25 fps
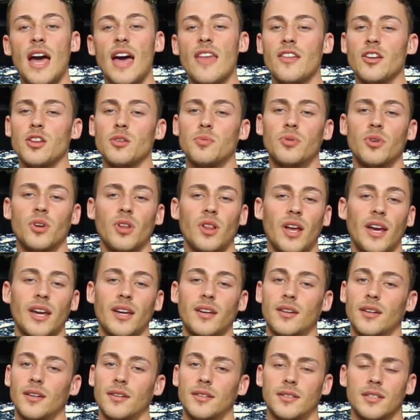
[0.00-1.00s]
and then you put
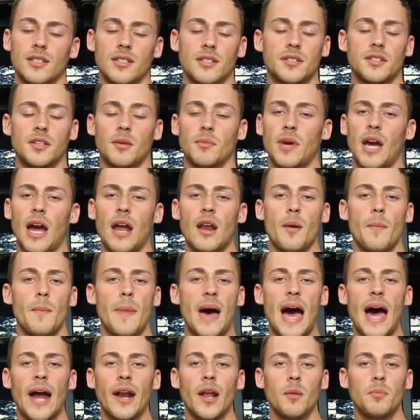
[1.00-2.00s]
like some kind of
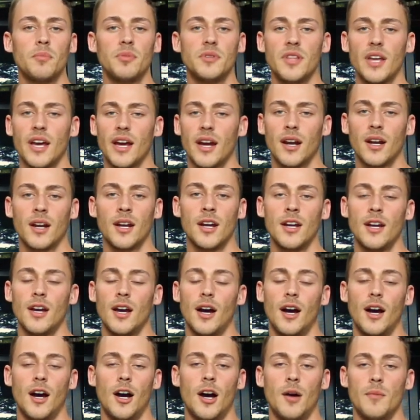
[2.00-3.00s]
mat up there
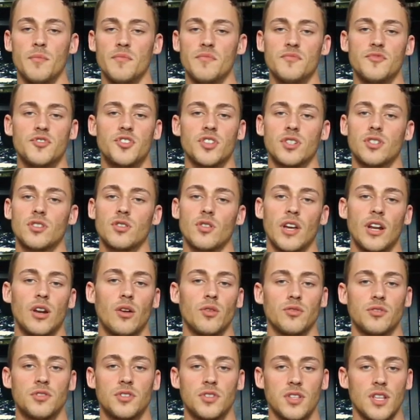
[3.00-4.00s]
just so they
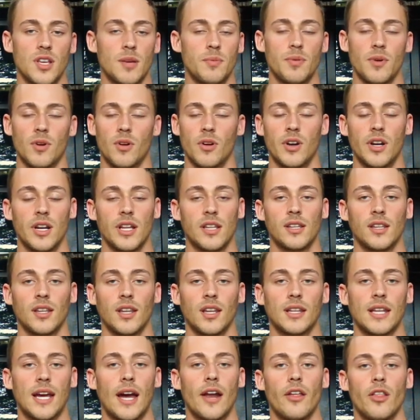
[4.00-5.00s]
don't slip it or anything
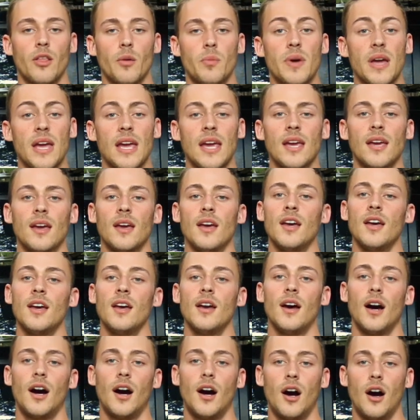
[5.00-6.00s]
like that on the paint,
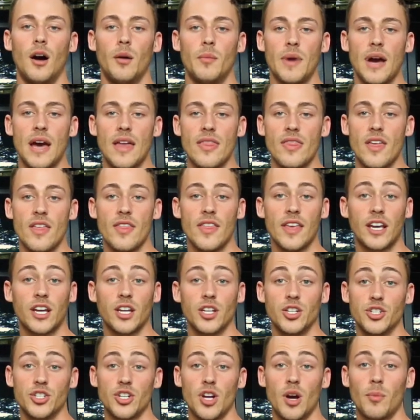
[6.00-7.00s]
and then they
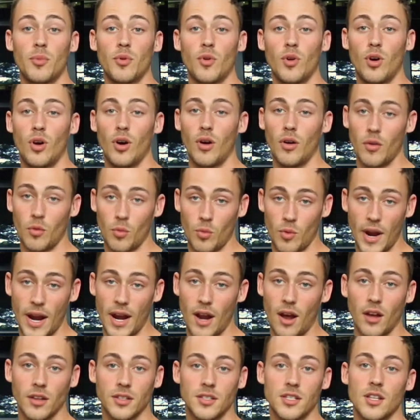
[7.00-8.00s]
can jump right
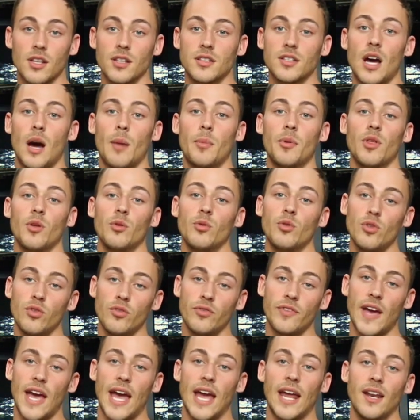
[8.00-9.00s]
onto the top of the
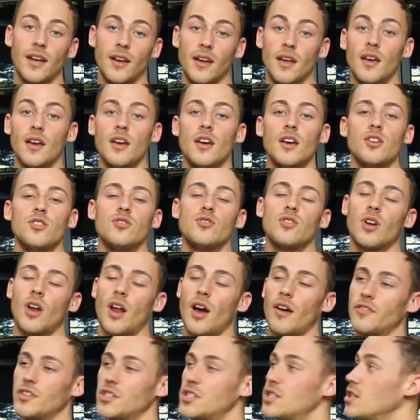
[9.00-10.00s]
roof, and you can
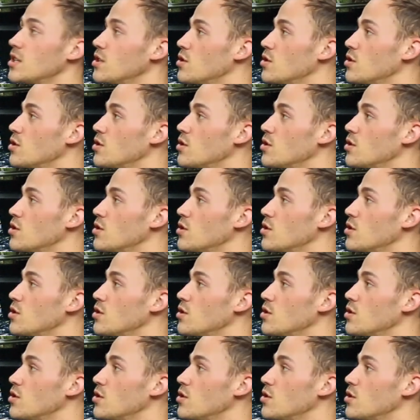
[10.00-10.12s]
obviously